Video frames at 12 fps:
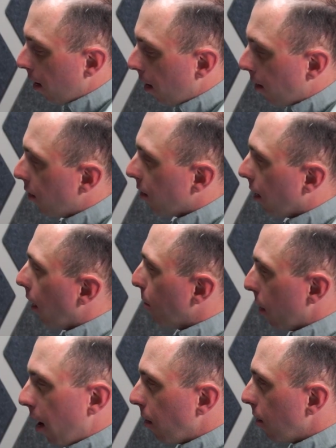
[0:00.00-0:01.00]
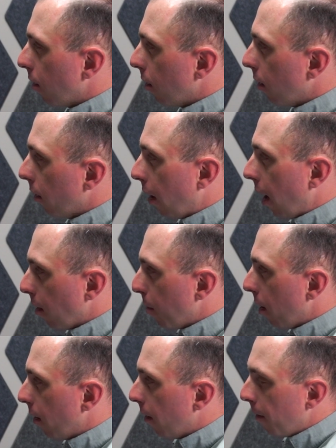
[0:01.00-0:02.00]
it's just less pronounced, or it has
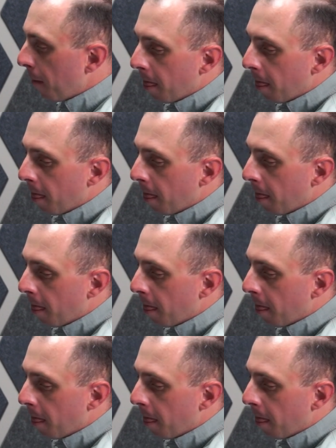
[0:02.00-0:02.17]
been.